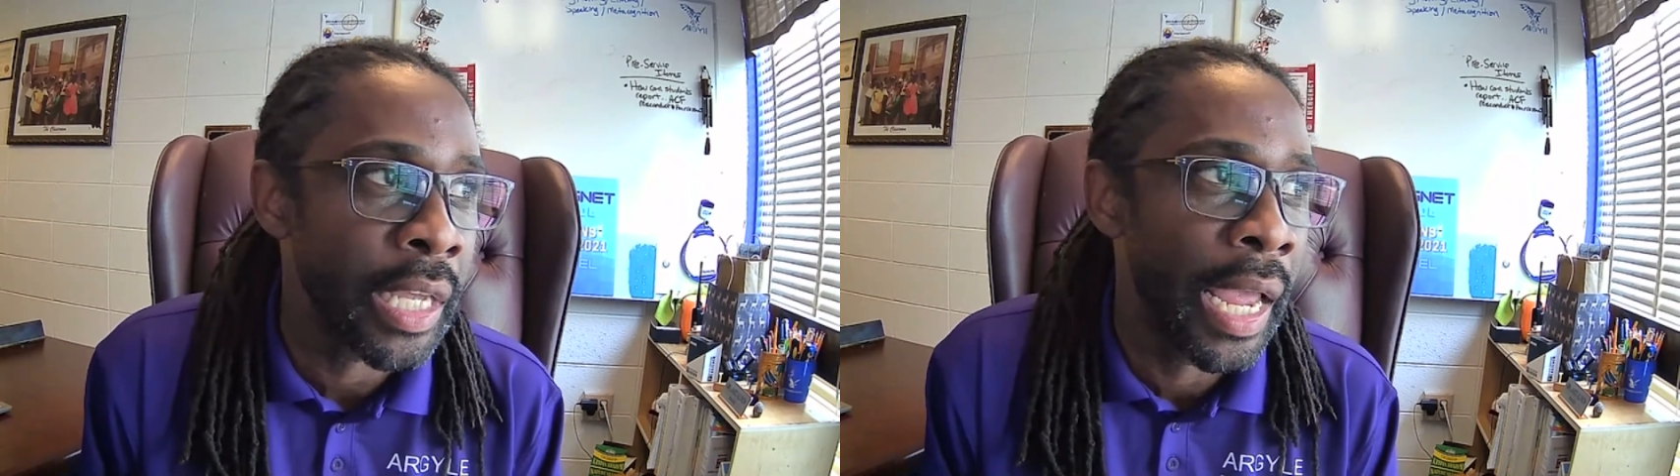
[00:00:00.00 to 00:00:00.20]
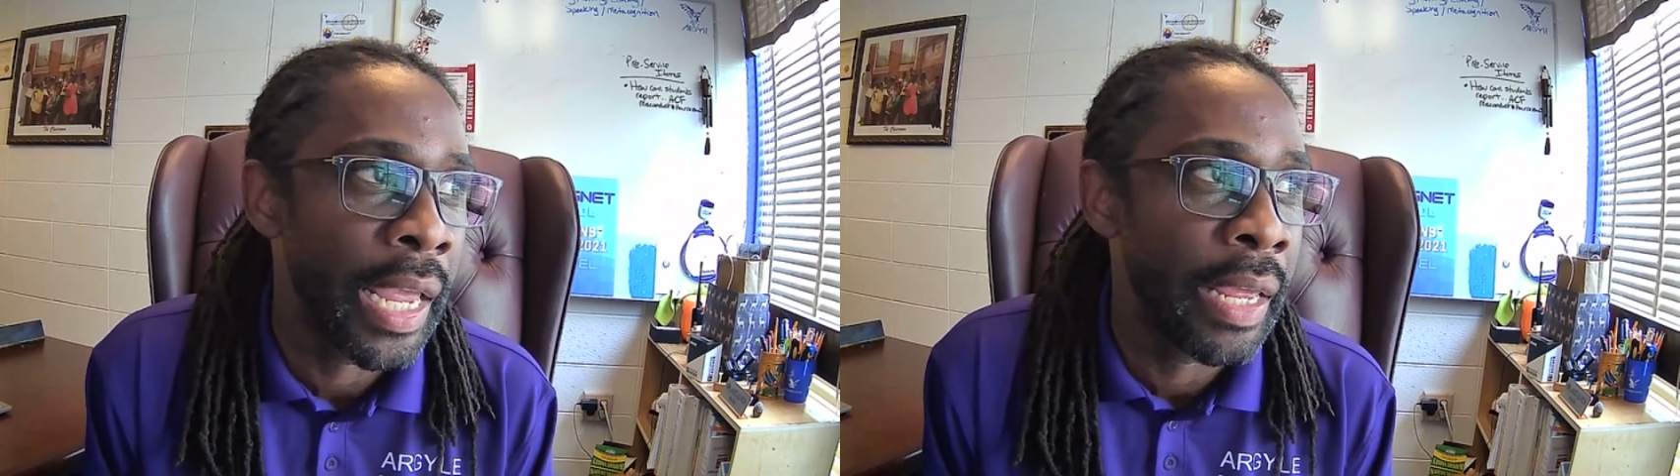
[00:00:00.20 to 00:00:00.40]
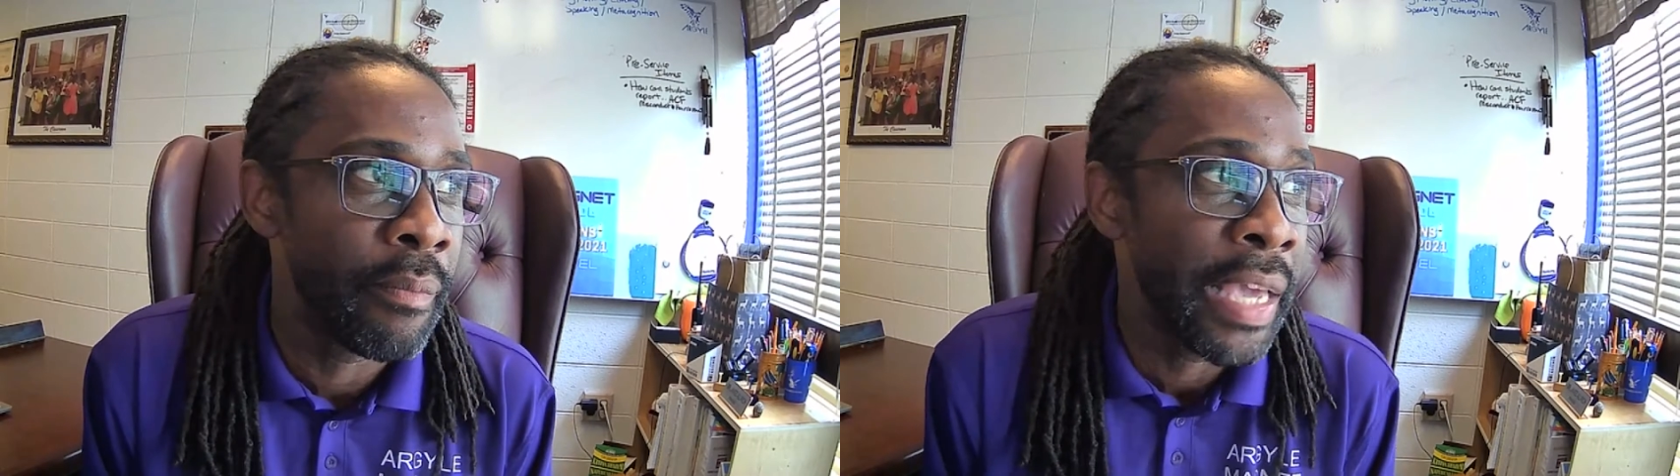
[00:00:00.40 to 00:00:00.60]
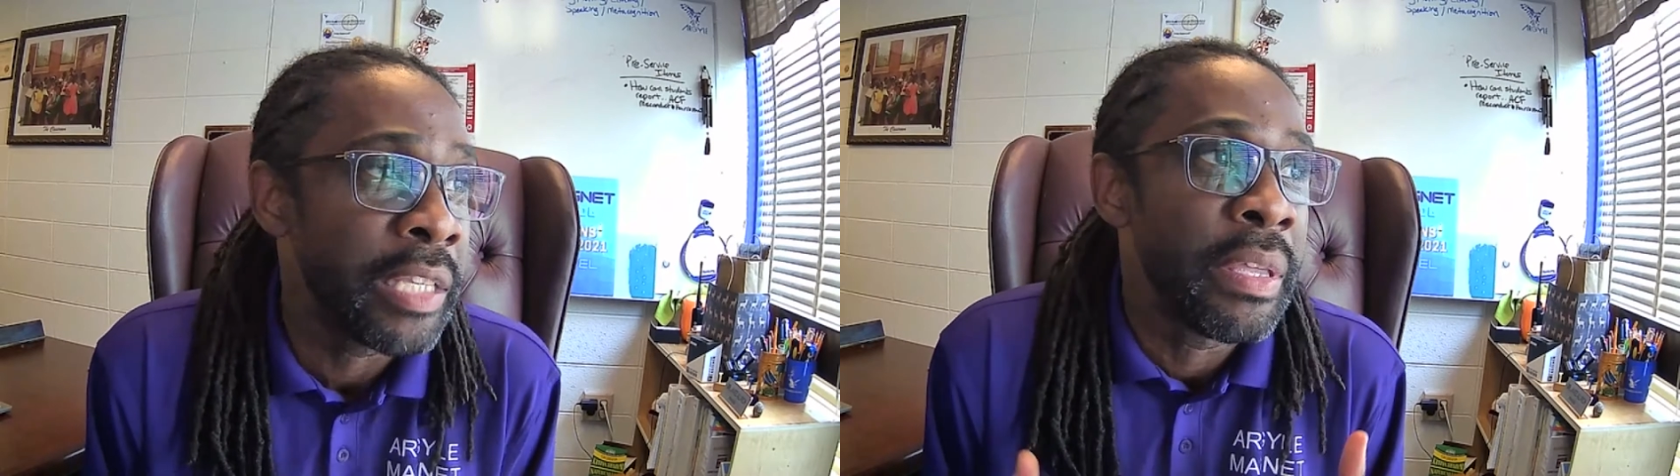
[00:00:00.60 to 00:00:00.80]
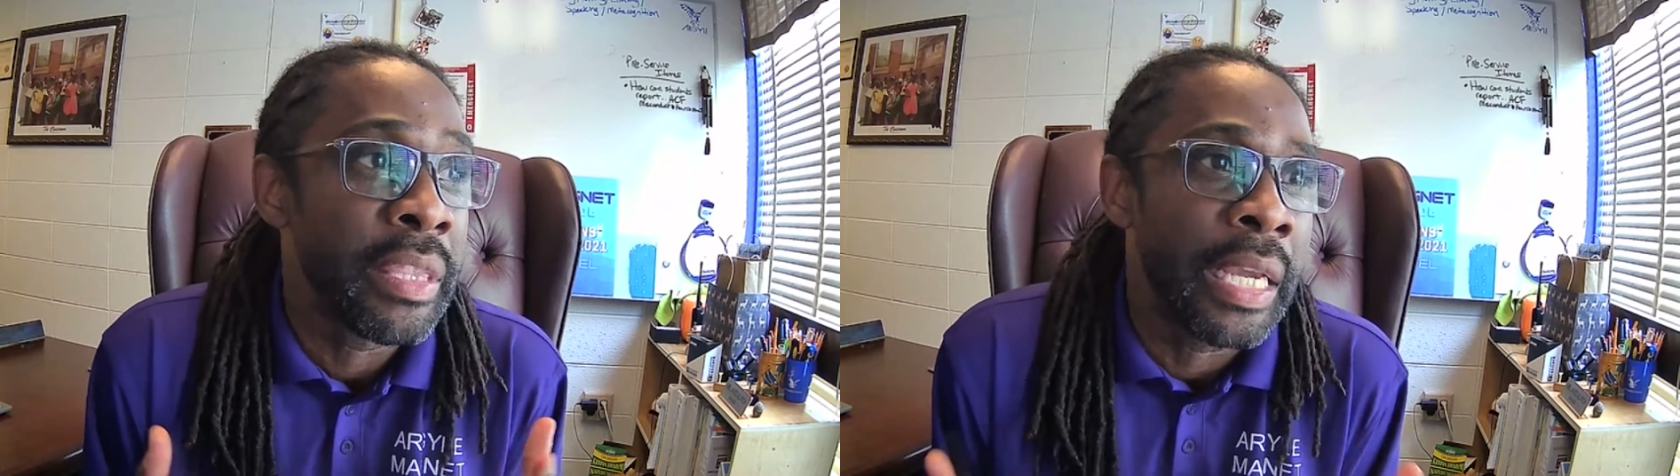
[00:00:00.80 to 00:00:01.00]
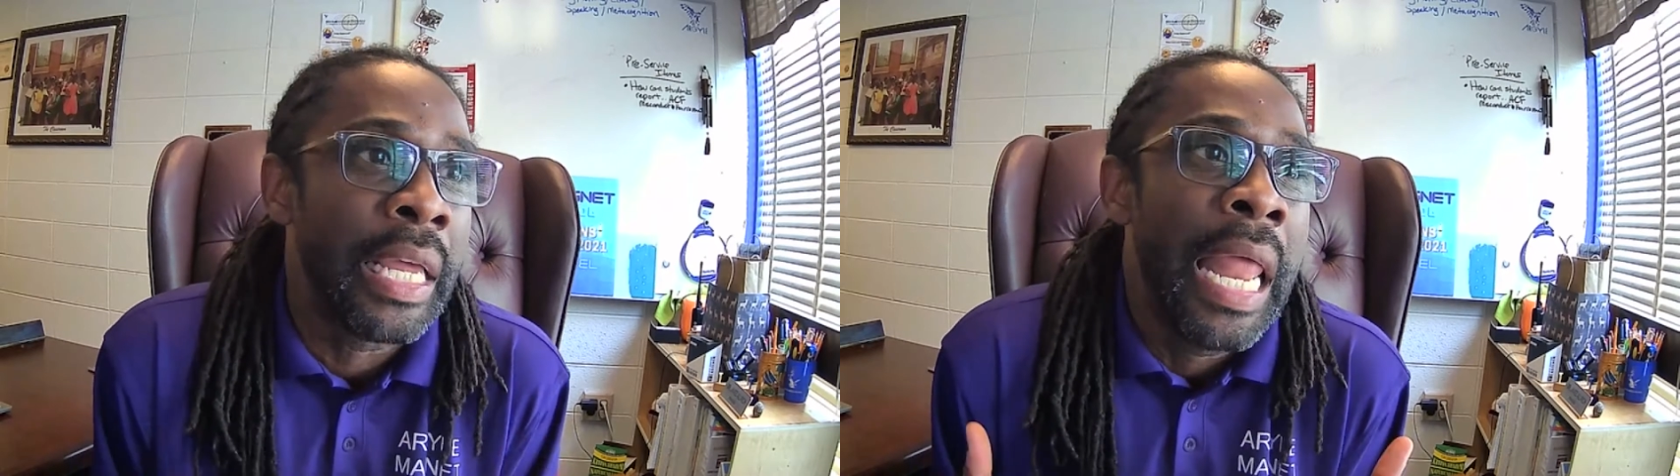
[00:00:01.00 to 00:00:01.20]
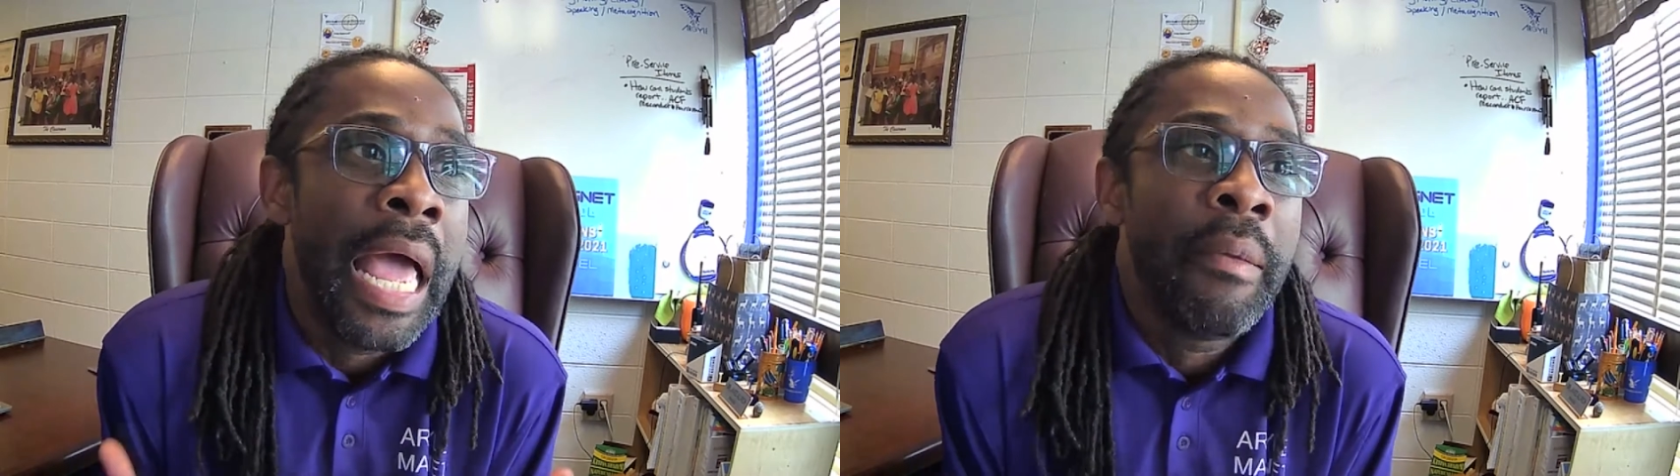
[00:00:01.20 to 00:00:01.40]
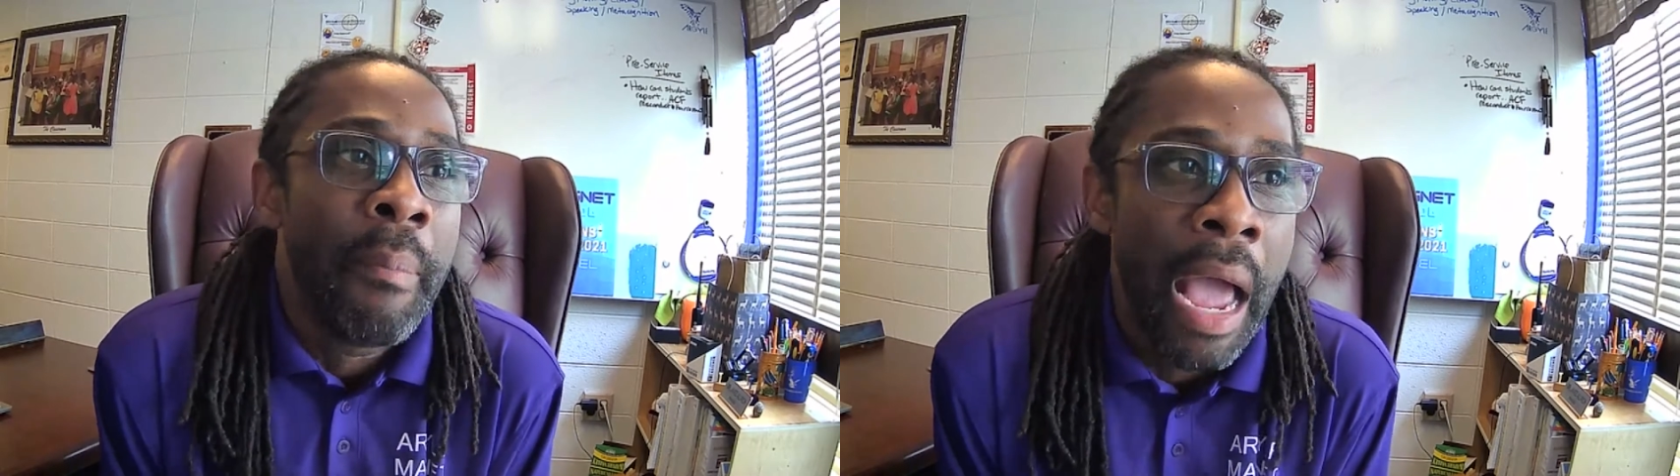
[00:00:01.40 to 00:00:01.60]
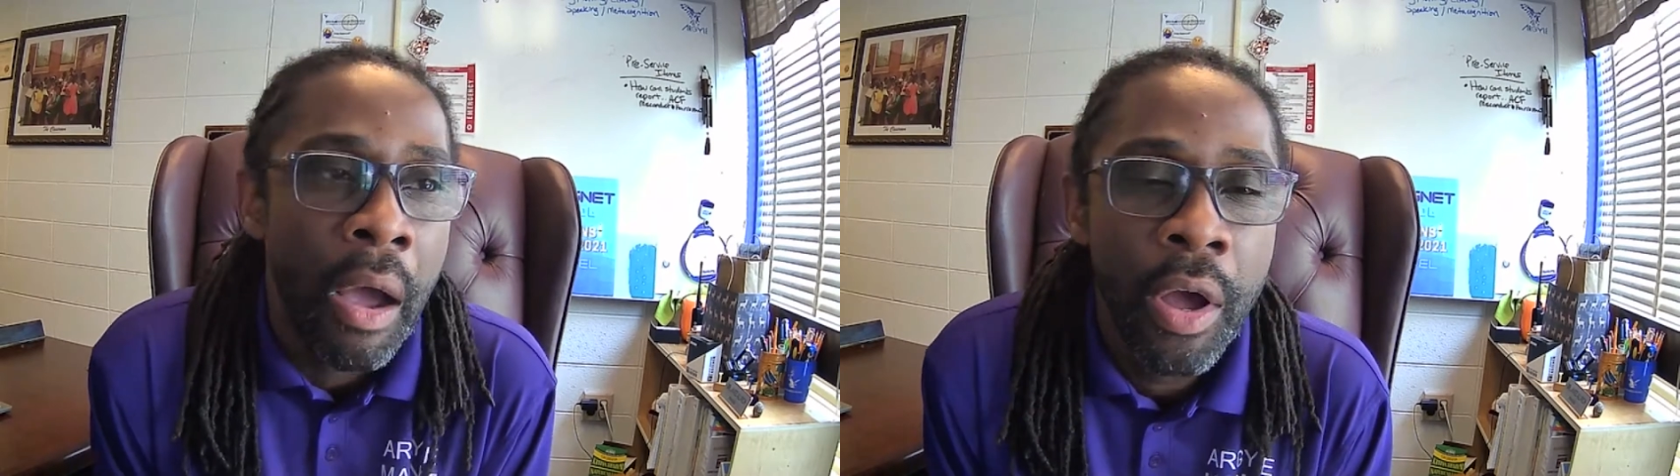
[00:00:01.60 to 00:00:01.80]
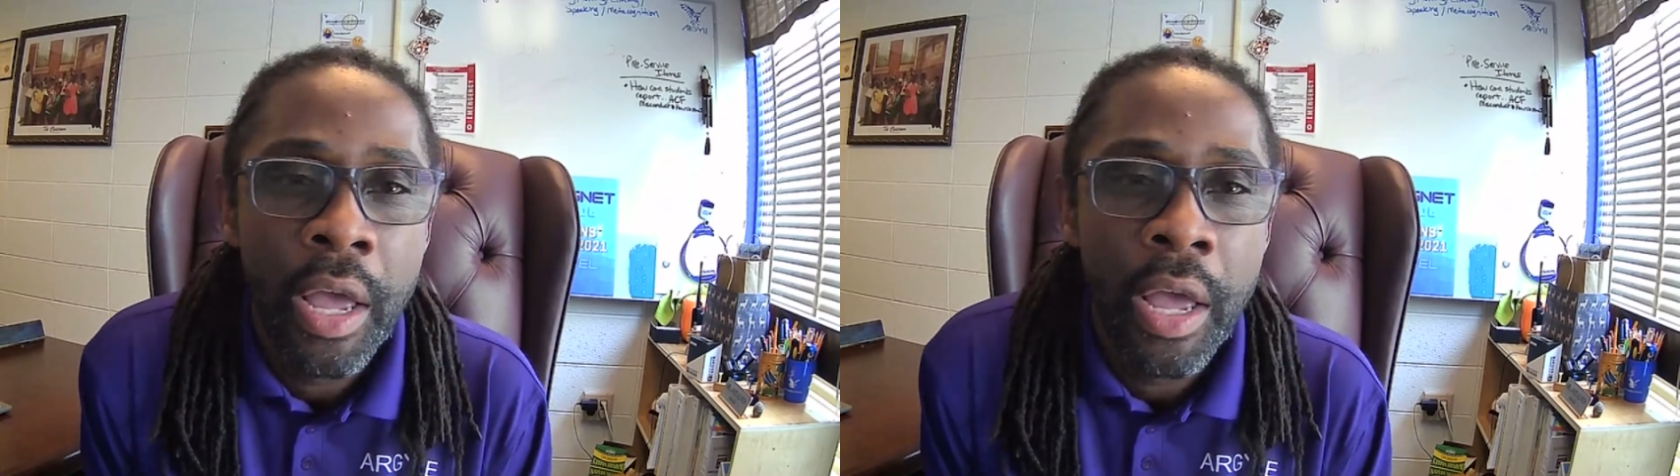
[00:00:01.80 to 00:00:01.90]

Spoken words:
It makes me think a lot about